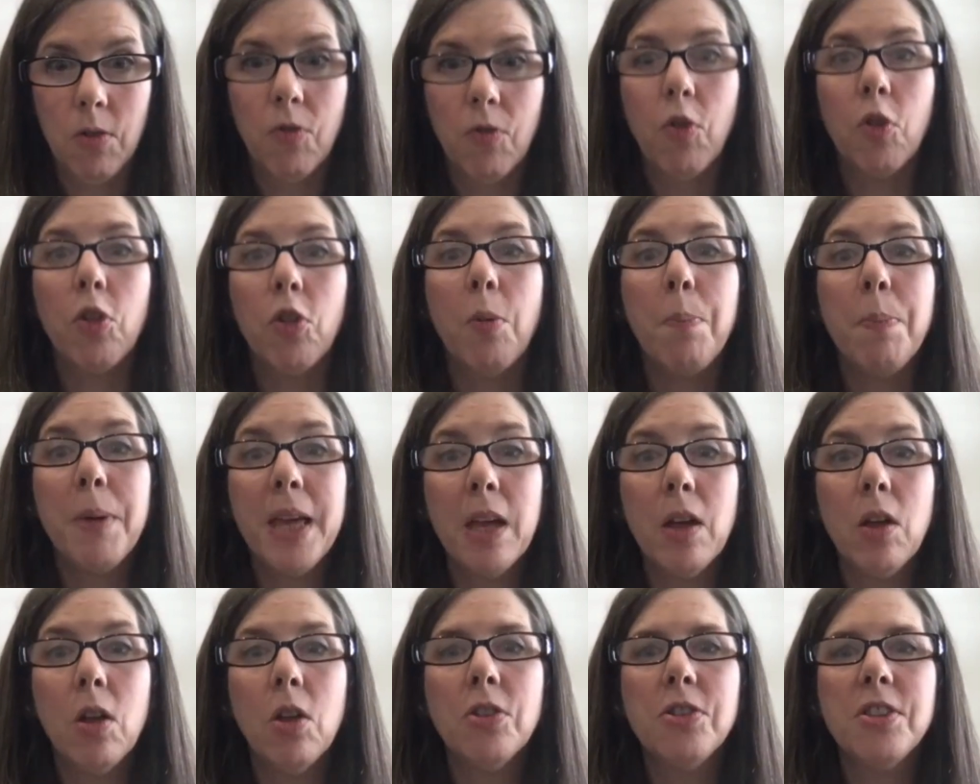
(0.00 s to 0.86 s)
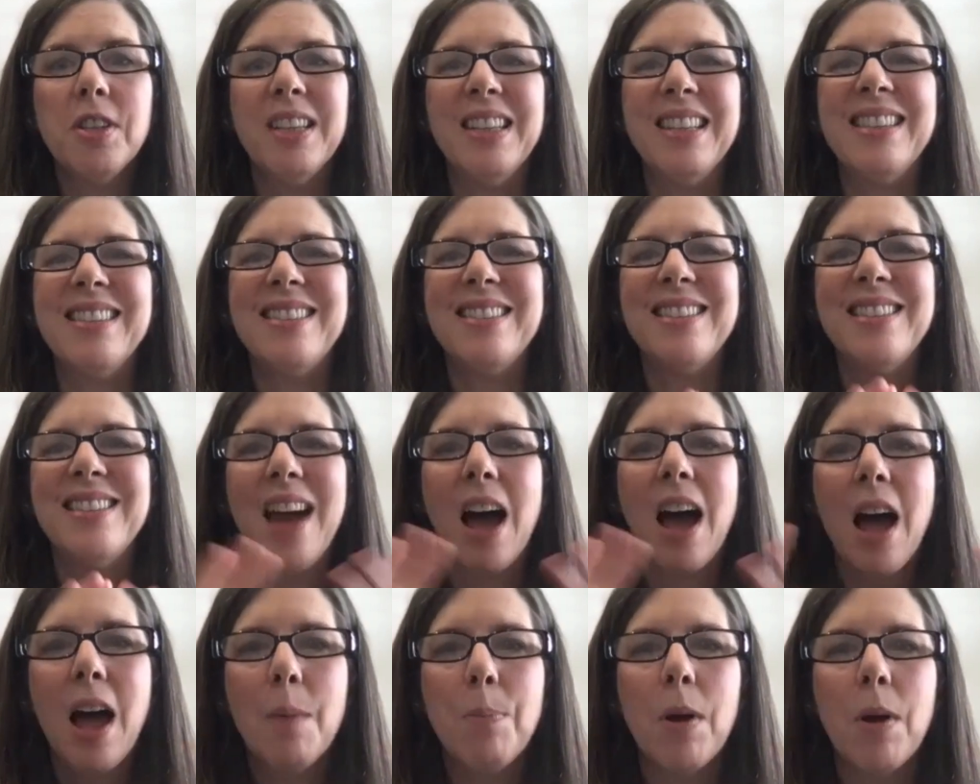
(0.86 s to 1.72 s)
for the pill to
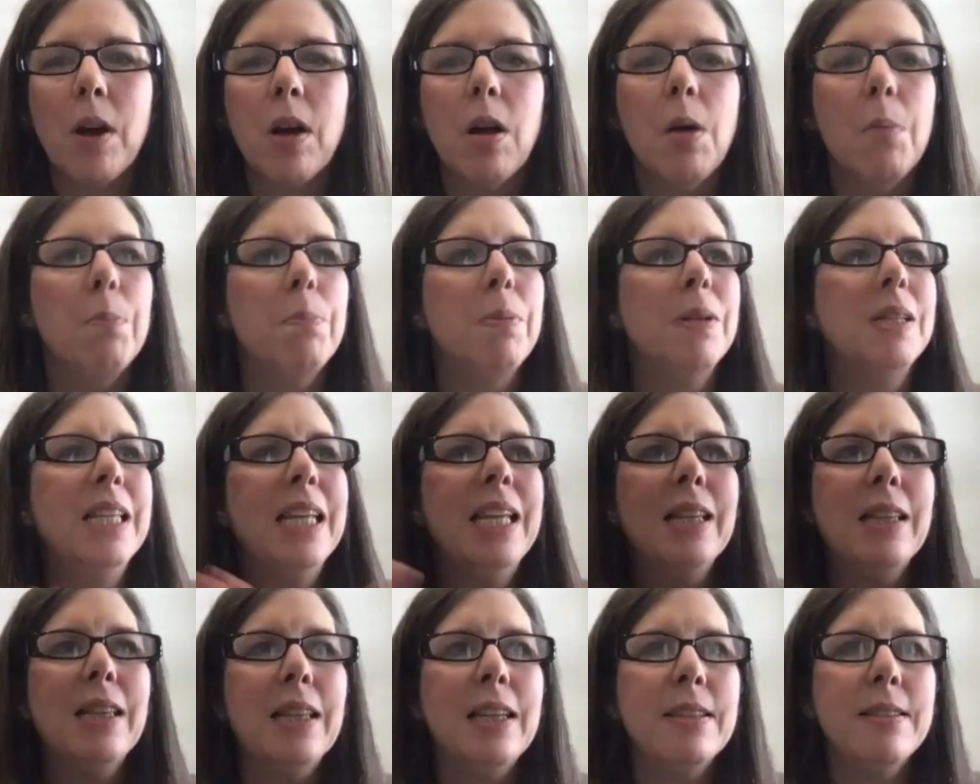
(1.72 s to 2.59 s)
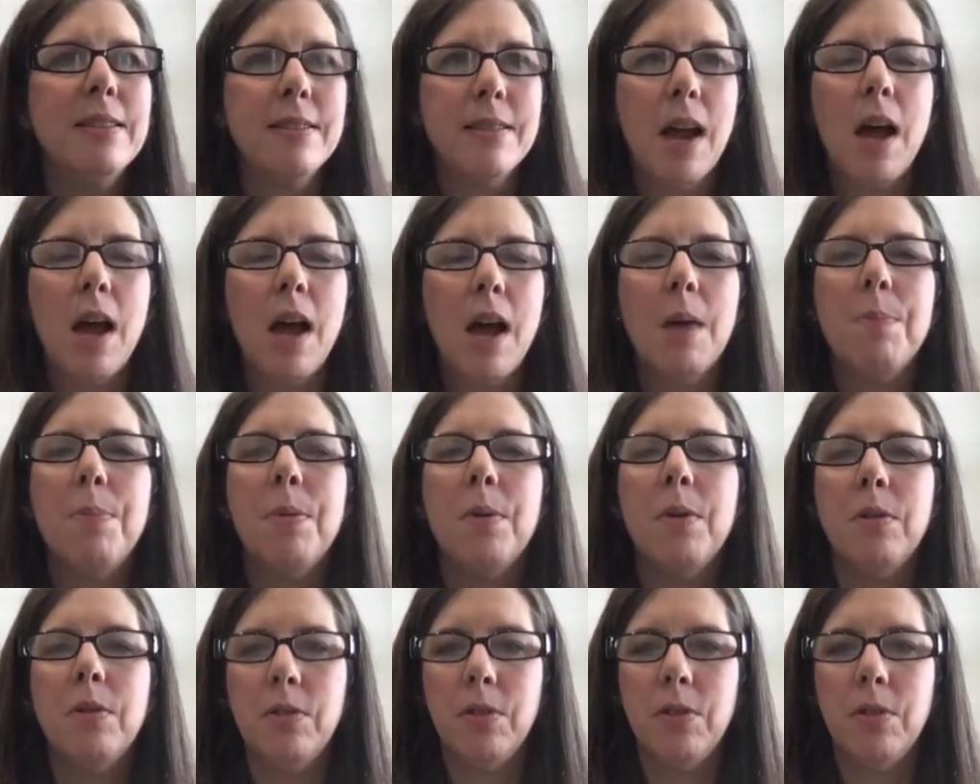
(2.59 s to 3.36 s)
completely stop